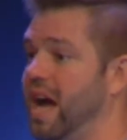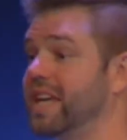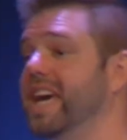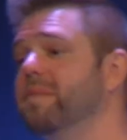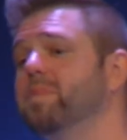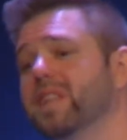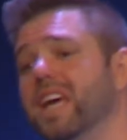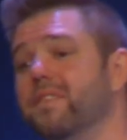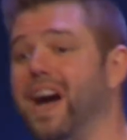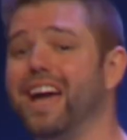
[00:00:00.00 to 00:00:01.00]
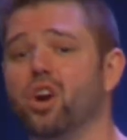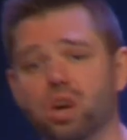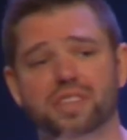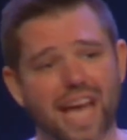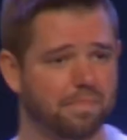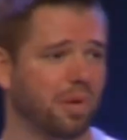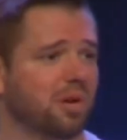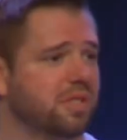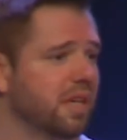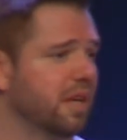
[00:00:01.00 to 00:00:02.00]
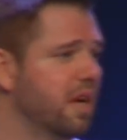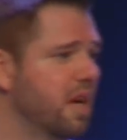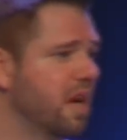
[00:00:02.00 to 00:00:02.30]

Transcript: I can't believe I hurt that person.